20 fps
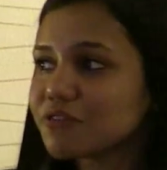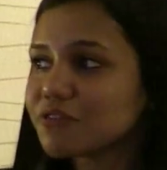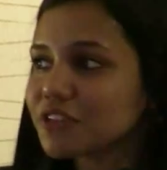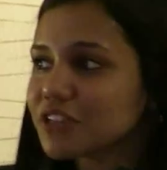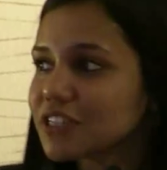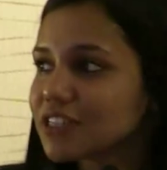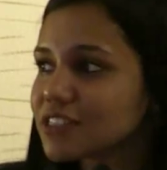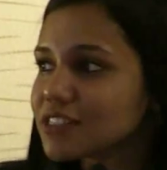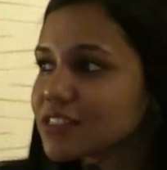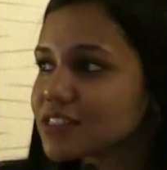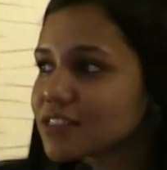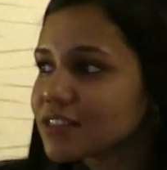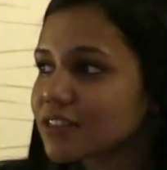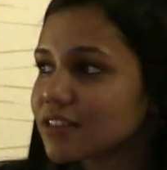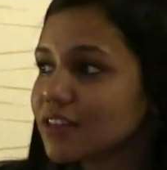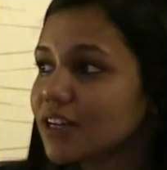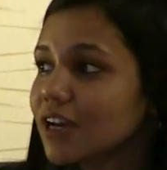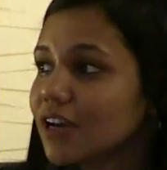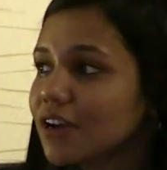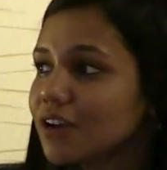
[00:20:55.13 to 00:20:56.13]
is
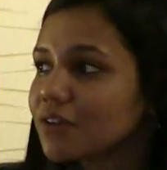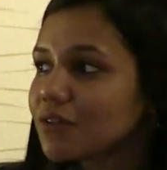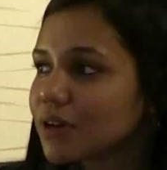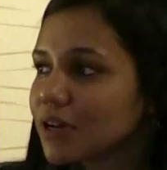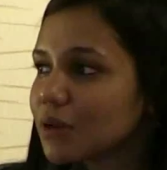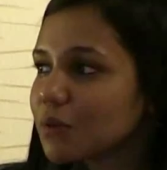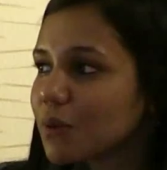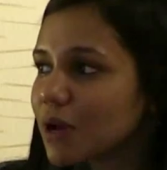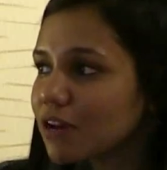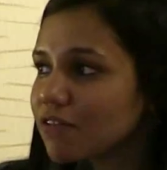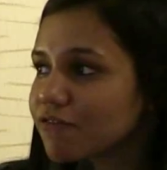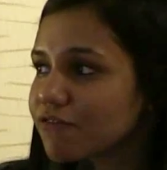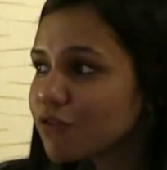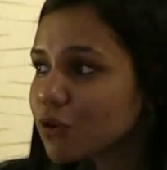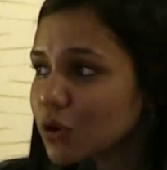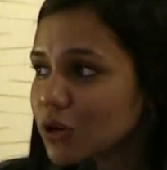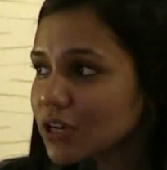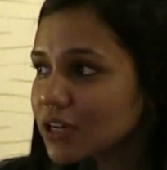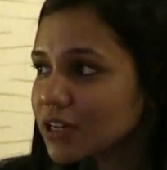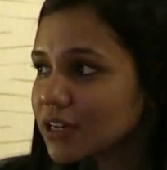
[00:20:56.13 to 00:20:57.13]
really well
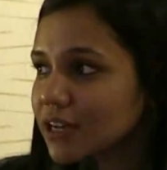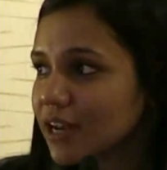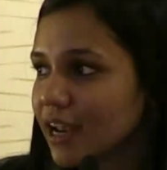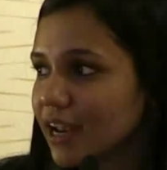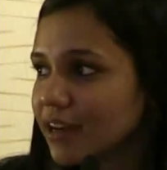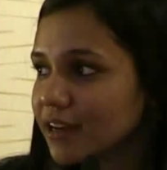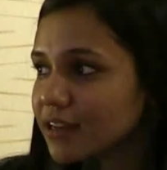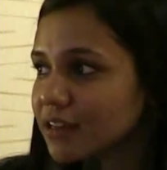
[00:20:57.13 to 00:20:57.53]
folded, and